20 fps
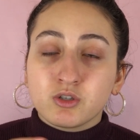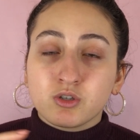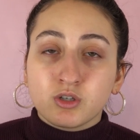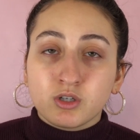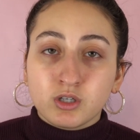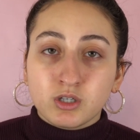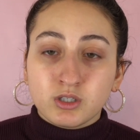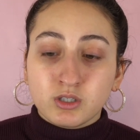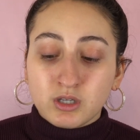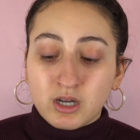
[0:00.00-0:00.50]

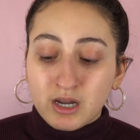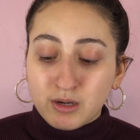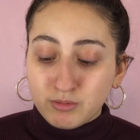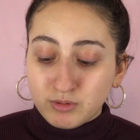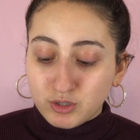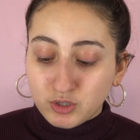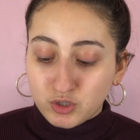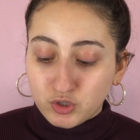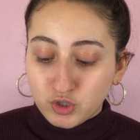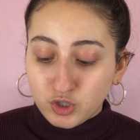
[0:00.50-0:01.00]
because I
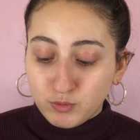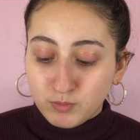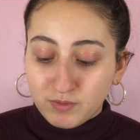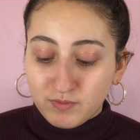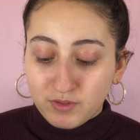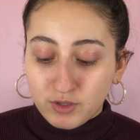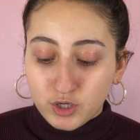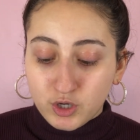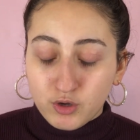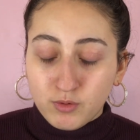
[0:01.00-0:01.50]
would assume
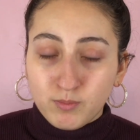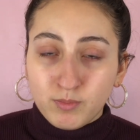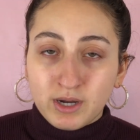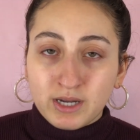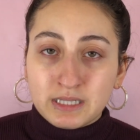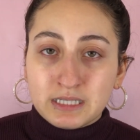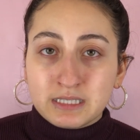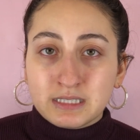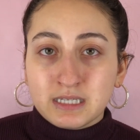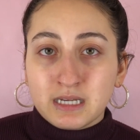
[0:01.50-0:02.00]
if they're going
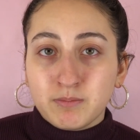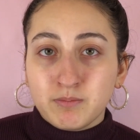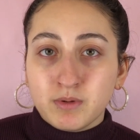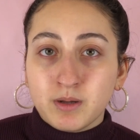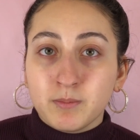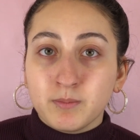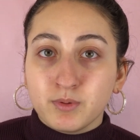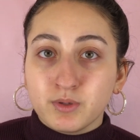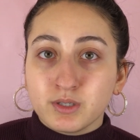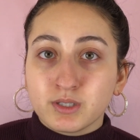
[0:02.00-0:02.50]
by the same
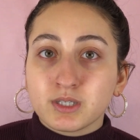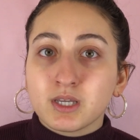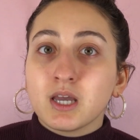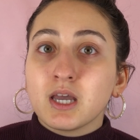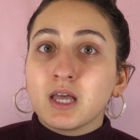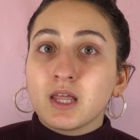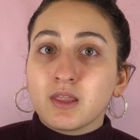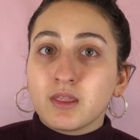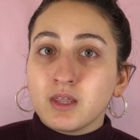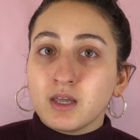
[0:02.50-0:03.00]
numbers,
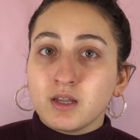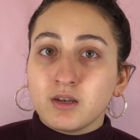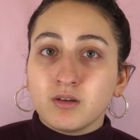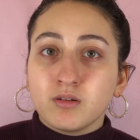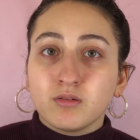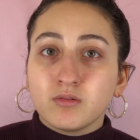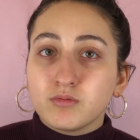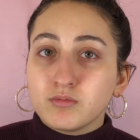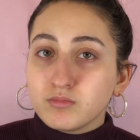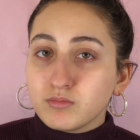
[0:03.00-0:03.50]

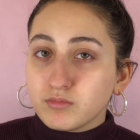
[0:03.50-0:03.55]
then